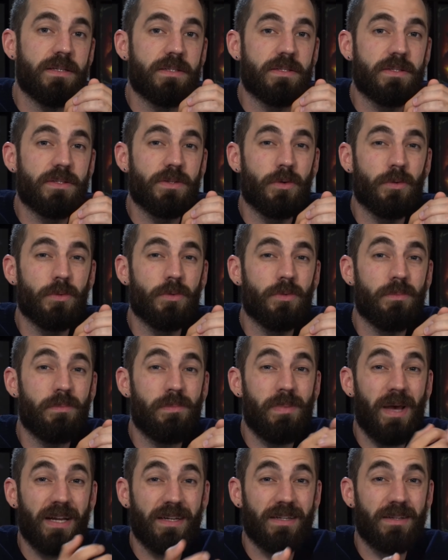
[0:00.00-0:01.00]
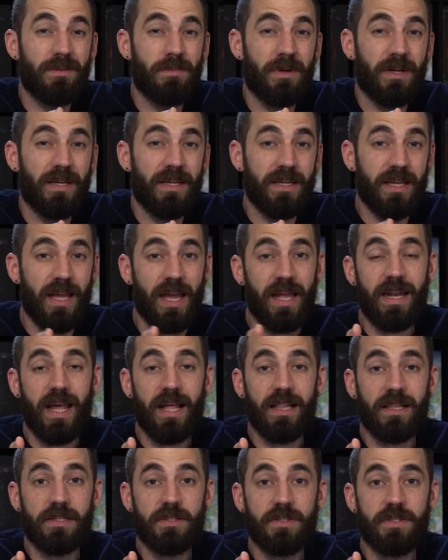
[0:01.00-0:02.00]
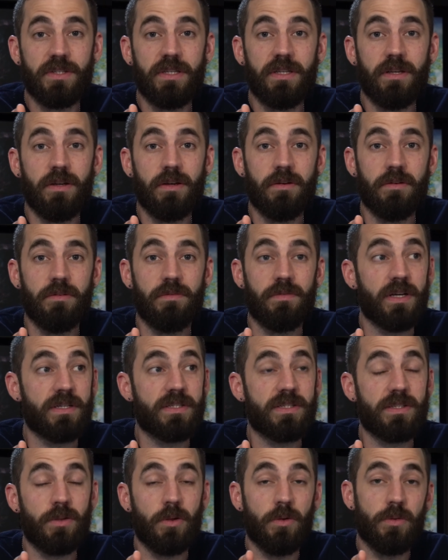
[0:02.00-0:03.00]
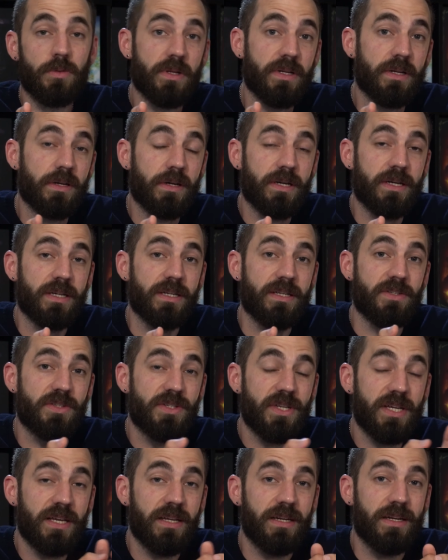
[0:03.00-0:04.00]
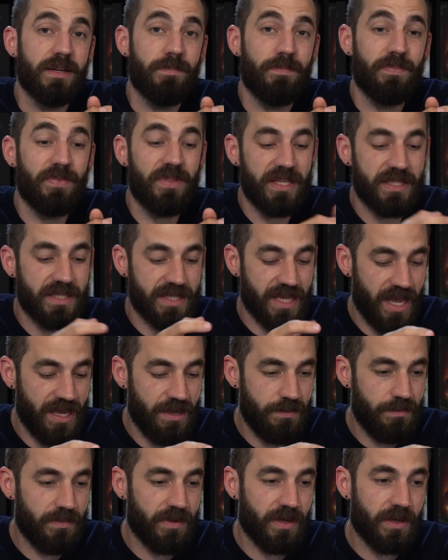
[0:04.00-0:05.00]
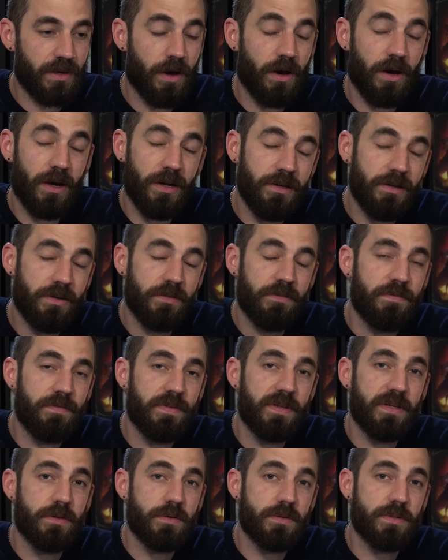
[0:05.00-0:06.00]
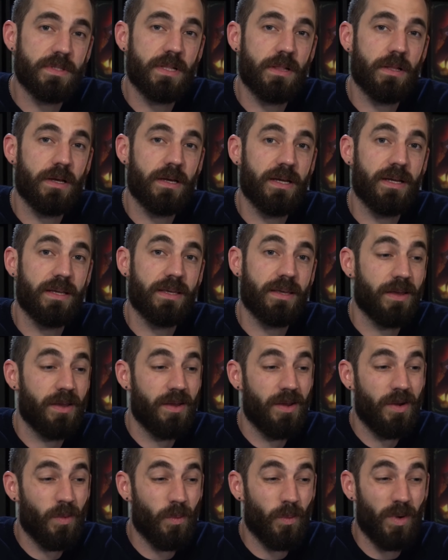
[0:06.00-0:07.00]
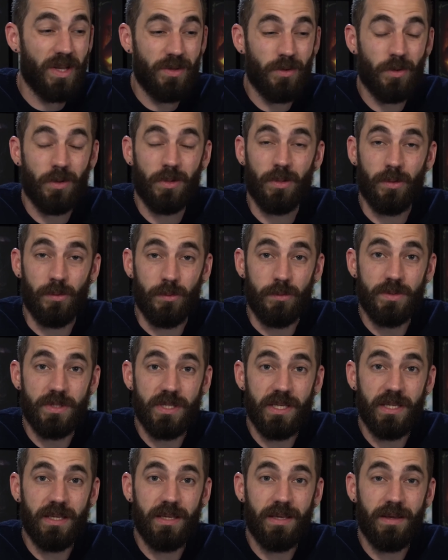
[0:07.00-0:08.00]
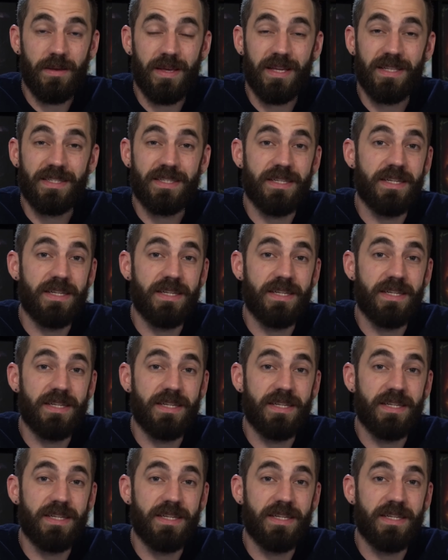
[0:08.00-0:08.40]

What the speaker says: So back to my analogy of a slowly dying chicken, this game kind of feels like when you're losing, it's